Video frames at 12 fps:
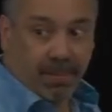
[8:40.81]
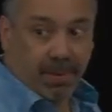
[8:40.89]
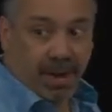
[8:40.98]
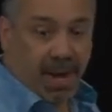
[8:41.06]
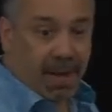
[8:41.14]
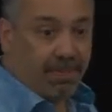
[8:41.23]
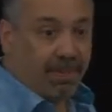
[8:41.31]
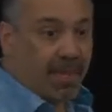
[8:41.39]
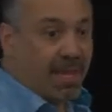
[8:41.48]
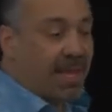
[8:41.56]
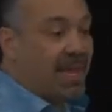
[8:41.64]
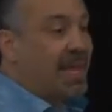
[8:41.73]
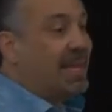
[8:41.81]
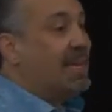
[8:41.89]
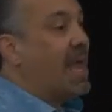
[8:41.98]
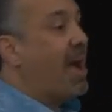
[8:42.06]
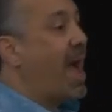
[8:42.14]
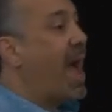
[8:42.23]
Right?
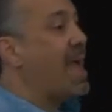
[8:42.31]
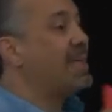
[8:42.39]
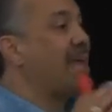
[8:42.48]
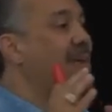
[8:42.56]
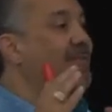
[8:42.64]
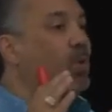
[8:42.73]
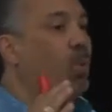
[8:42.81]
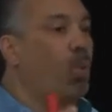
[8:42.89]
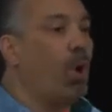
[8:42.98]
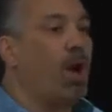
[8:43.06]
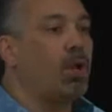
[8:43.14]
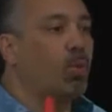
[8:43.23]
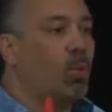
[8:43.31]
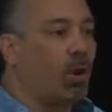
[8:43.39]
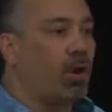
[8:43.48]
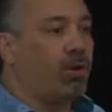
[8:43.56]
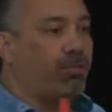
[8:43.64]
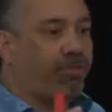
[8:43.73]
Now, I gave a
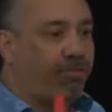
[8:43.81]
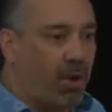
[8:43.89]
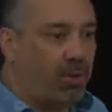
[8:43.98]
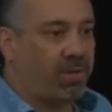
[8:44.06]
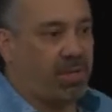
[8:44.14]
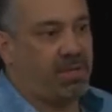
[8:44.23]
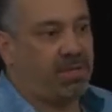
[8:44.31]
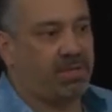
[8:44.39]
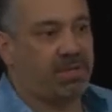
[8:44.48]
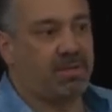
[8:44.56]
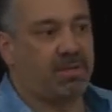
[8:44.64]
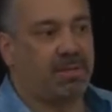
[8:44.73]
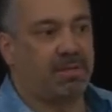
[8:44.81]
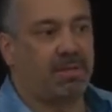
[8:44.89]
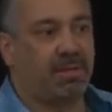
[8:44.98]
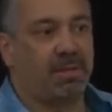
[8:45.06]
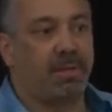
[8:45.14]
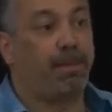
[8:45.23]
1-word focus,
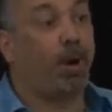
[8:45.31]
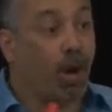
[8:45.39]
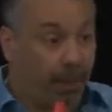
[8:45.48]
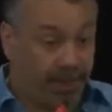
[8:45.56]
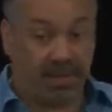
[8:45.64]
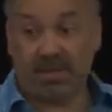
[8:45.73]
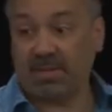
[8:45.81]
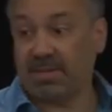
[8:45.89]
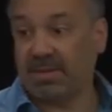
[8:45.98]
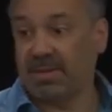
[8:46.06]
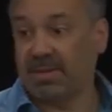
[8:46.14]
purpose,